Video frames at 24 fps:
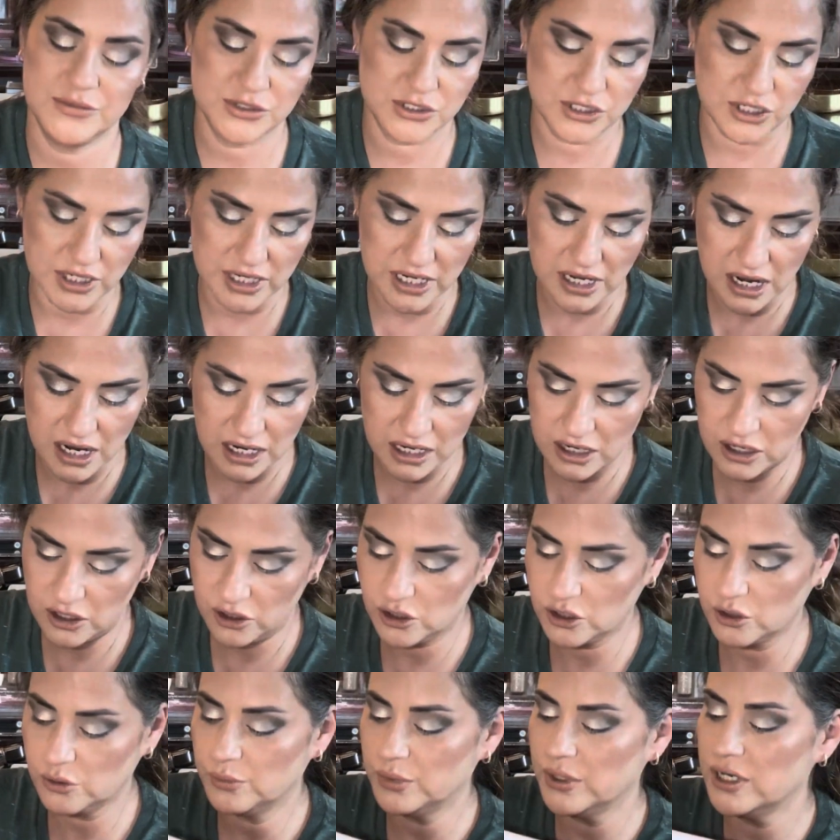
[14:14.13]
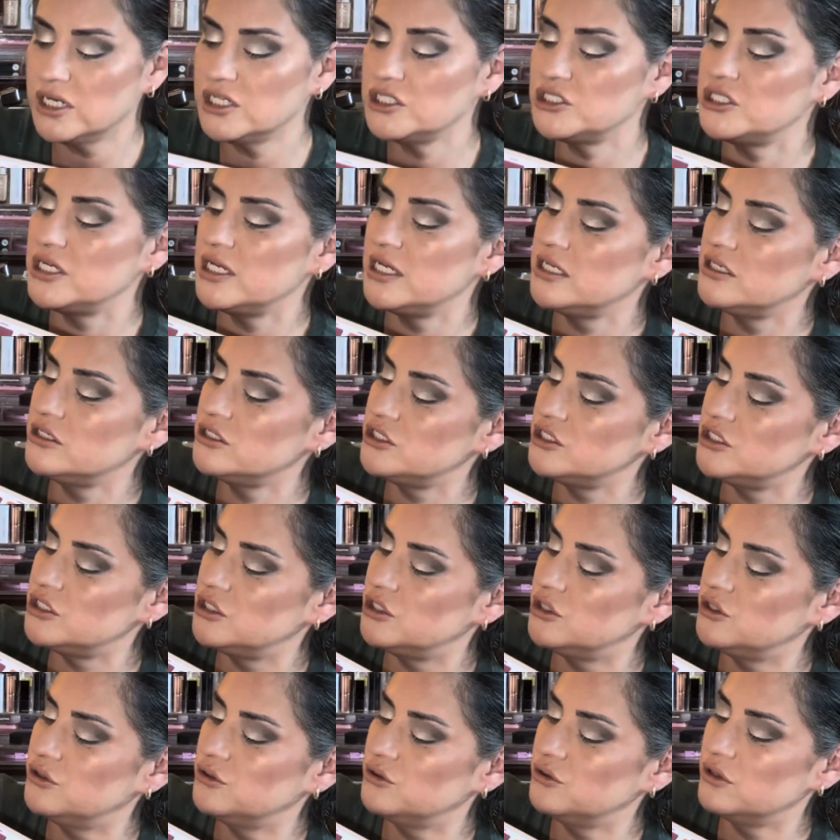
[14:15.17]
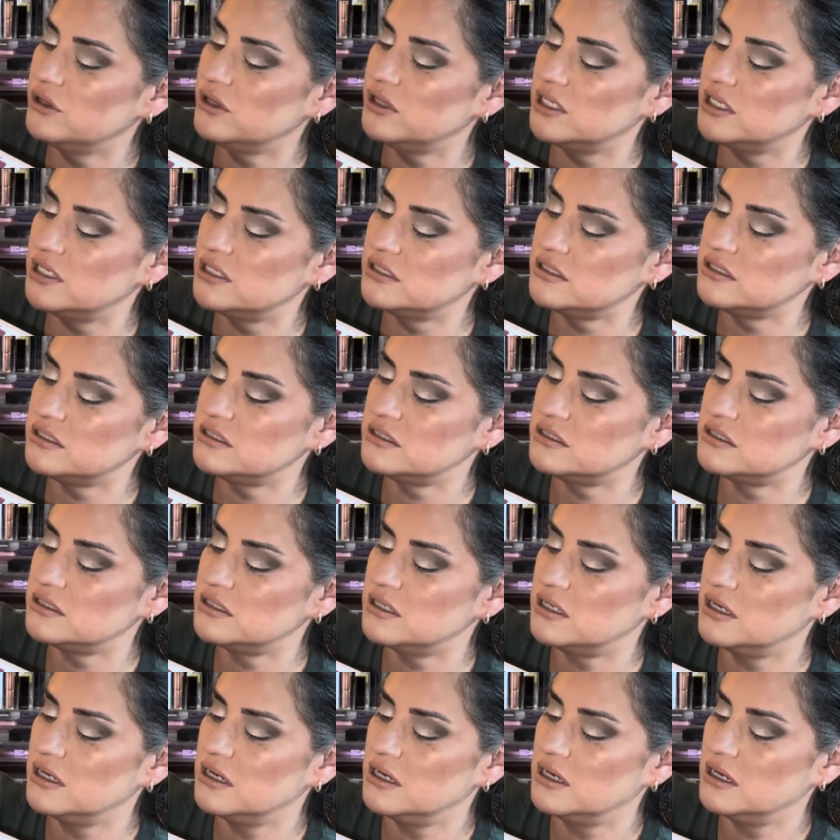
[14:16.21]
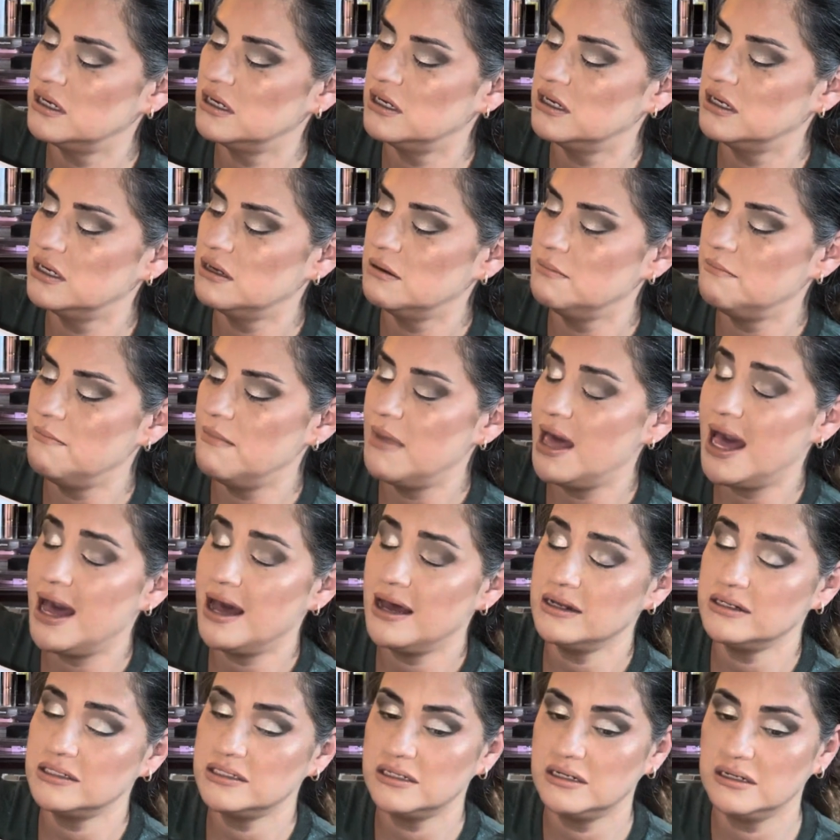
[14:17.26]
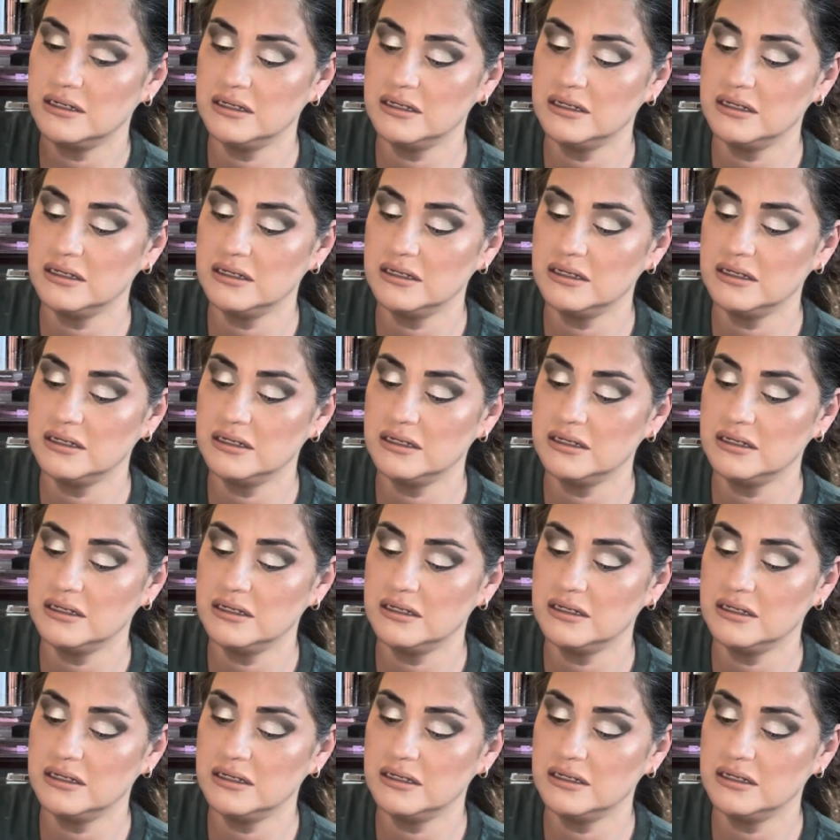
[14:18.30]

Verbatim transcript: Dirty Hakuhodo brush into this matte